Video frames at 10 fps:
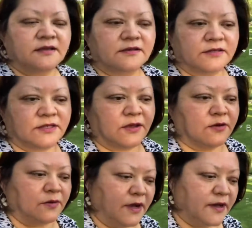
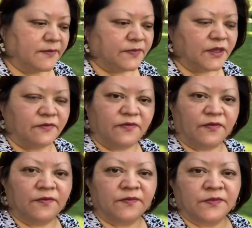So if
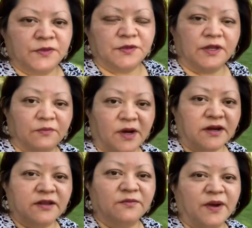you're in the
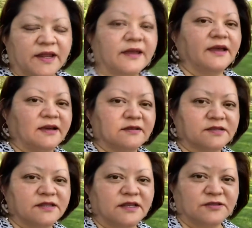market of buying a
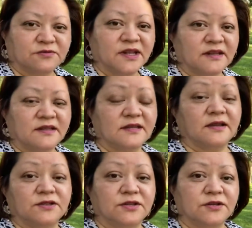house, it's really
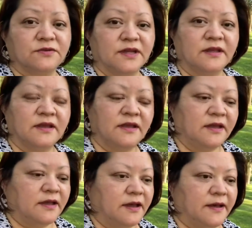time to do it
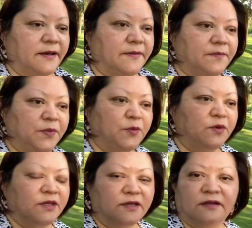
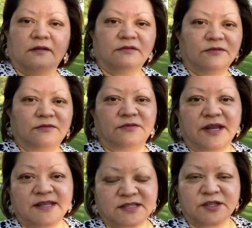when the
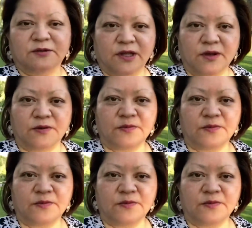rate is still low.